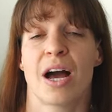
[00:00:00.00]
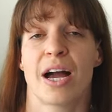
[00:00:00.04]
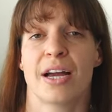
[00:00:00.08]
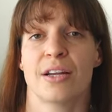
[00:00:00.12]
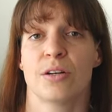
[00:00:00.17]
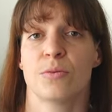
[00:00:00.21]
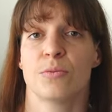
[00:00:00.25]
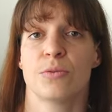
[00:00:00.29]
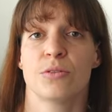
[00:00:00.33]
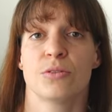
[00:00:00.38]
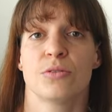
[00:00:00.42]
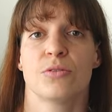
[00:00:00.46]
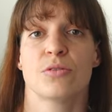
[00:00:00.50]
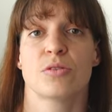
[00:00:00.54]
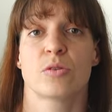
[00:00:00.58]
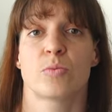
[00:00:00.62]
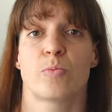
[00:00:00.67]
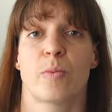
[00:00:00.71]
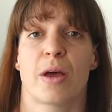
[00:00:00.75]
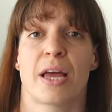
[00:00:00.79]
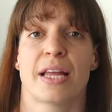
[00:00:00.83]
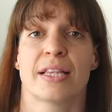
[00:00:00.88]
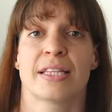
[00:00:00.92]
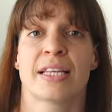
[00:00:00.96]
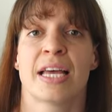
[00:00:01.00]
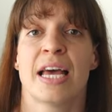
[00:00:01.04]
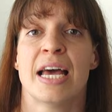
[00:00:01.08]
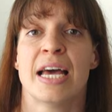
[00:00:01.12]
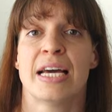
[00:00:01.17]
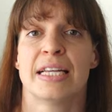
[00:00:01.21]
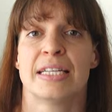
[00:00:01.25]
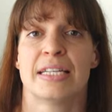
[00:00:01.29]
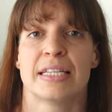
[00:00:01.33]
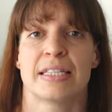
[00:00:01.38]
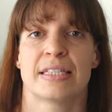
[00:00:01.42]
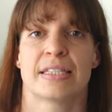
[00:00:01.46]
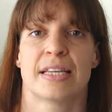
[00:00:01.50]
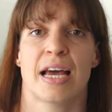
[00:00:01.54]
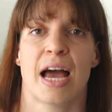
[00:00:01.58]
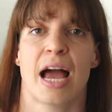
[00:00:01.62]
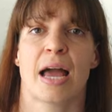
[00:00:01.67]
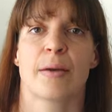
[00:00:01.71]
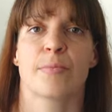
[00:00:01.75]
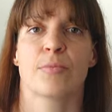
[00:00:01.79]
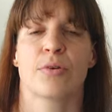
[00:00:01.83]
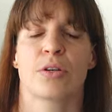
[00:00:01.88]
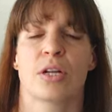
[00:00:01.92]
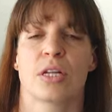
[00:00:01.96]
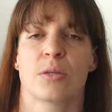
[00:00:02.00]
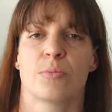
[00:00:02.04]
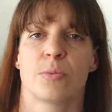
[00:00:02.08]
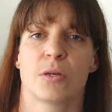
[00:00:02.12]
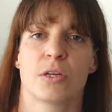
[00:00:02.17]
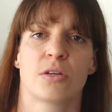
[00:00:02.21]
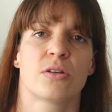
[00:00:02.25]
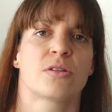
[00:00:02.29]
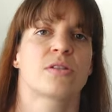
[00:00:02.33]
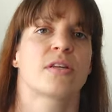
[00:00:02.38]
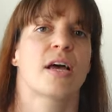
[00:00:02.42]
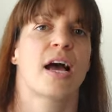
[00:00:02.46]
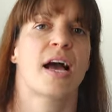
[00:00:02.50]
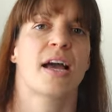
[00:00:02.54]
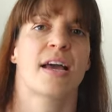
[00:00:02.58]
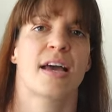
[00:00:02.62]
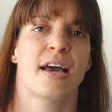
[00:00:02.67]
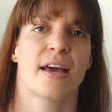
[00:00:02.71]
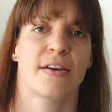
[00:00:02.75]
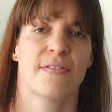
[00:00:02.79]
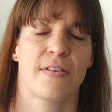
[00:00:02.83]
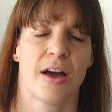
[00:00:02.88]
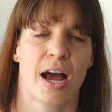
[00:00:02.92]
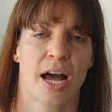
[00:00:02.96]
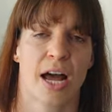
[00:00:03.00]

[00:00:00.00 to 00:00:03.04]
I don't want to spend the time on it because I have